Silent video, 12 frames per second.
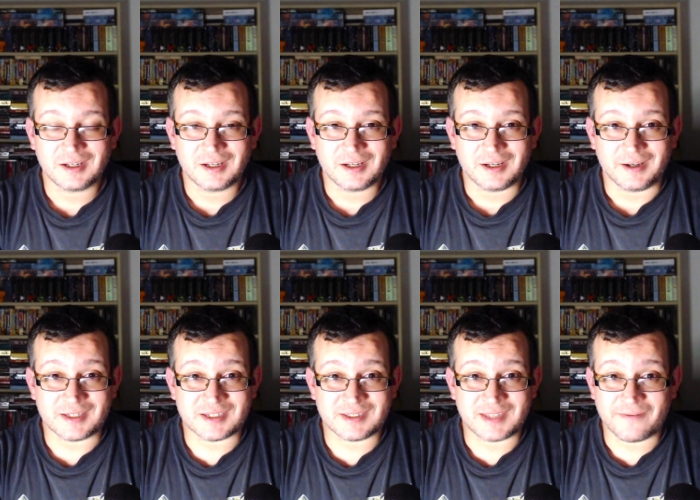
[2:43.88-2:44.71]

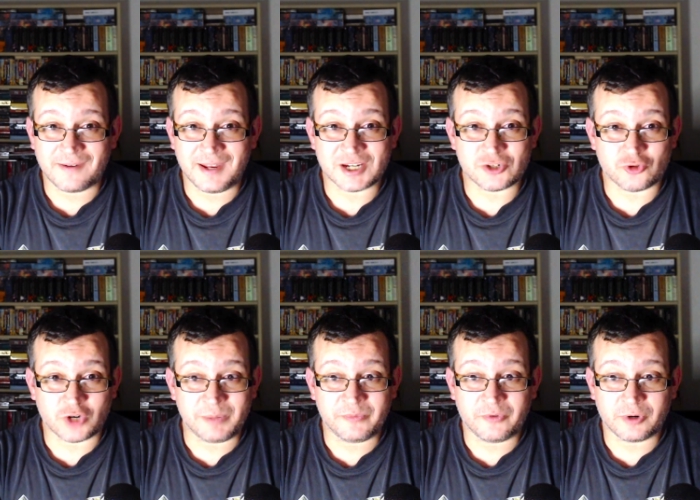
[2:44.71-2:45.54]
It's definitely
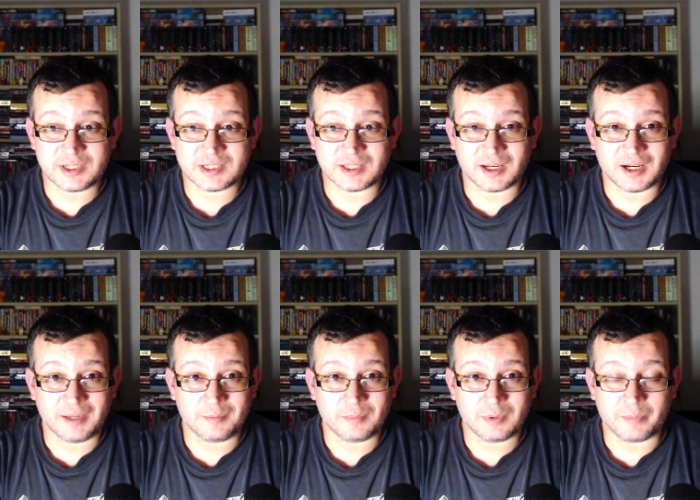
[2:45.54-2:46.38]
extreme for its time